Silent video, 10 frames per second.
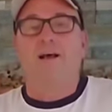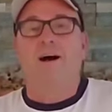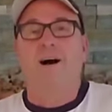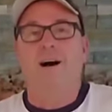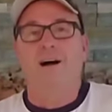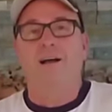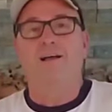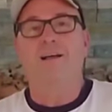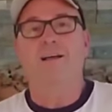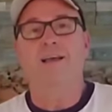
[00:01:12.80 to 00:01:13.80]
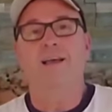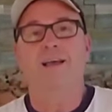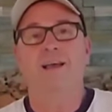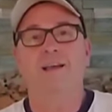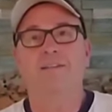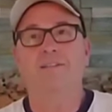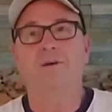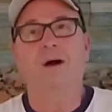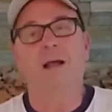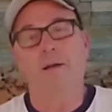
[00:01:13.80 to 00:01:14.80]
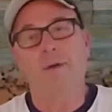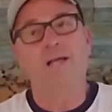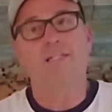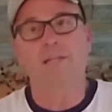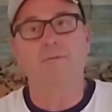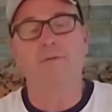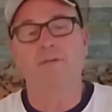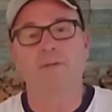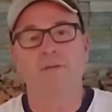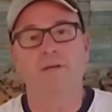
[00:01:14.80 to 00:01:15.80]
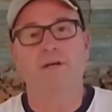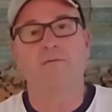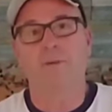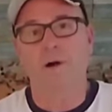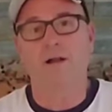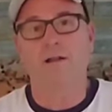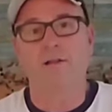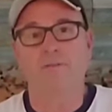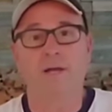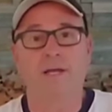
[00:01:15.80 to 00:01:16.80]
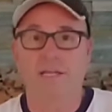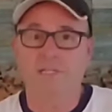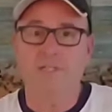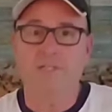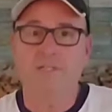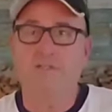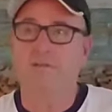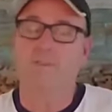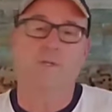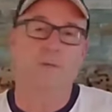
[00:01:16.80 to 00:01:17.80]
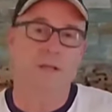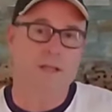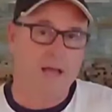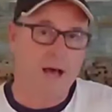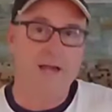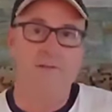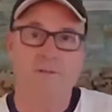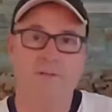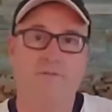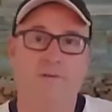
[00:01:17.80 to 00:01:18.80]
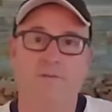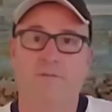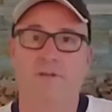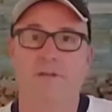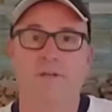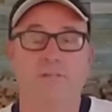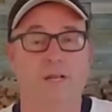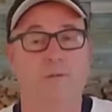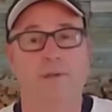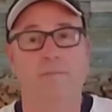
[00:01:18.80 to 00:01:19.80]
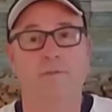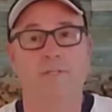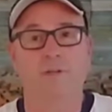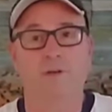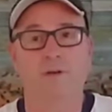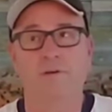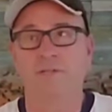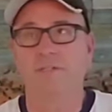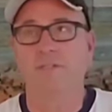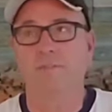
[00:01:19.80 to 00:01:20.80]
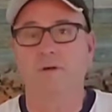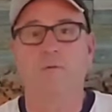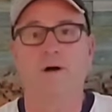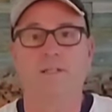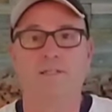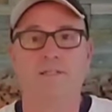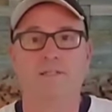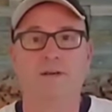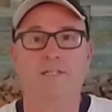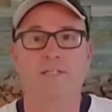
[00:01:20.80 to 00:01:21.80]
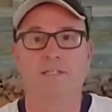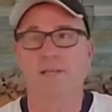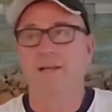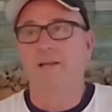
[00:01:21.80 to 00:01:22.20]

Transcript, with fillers: Uh, and so, and I'm actually going to be doing a remodel of my kitchen. So there's going to be a lot of different videos that I'll be able to show you because it's been a while since I've actually